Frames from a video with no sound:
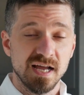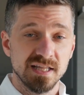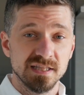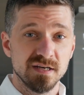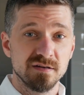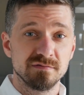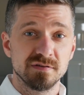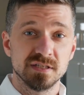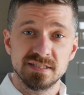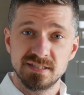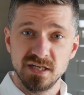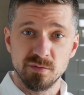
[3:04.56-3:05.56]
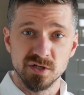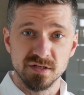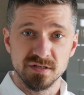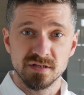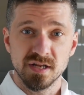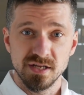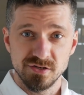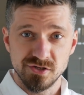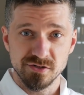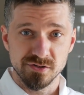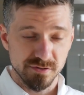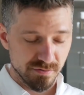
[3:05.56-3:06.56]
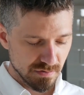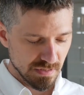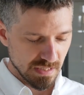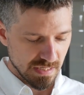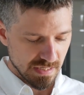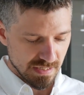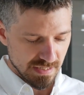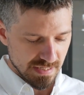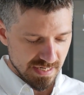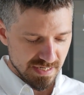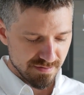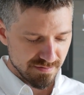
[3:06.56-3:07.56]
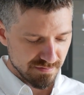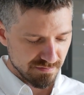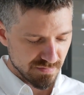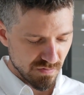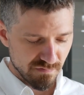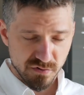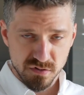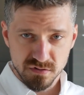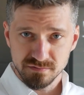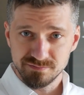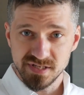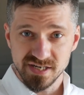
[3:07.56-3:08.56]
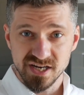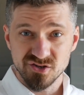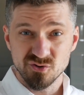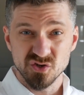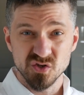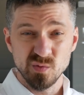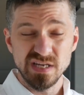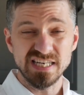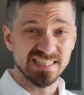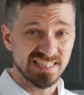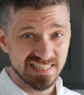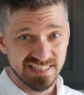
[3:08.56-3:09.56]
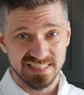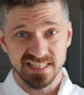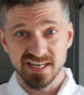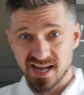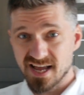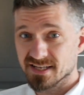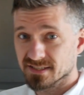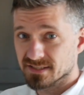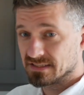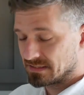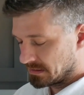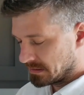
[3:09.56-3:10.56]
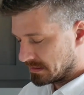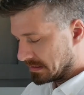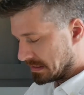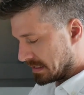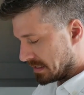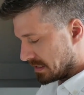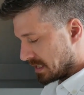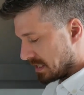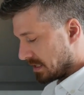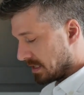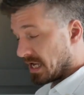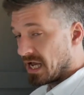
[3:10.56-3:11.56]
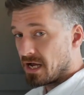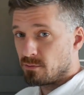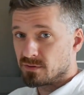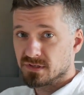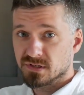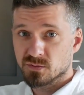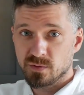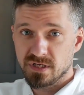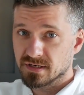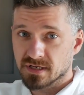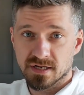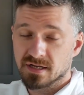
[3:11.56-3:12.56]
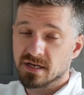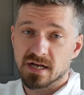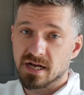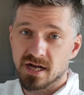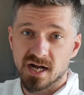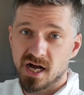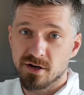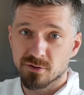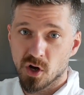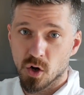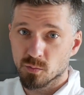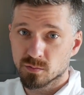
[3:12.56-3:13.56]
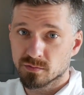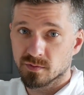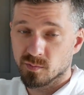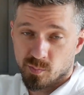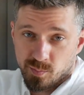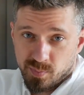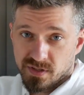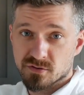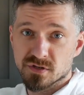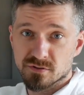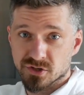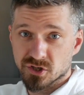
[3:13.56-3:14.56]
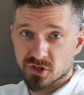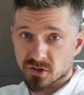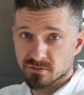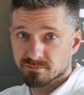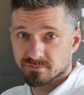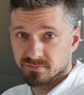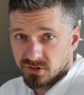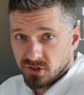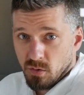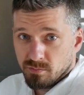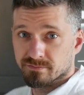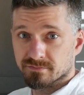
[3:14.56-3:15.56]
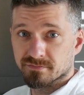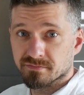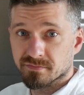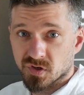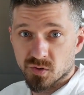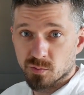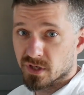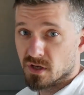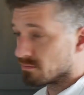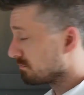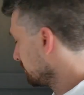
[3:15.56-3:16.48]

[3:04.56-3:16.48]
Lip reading: I love cinnamon and ginger and overall the natural sweetness it has. How is it sweet? I don't know, but there's no sugar, so here we go.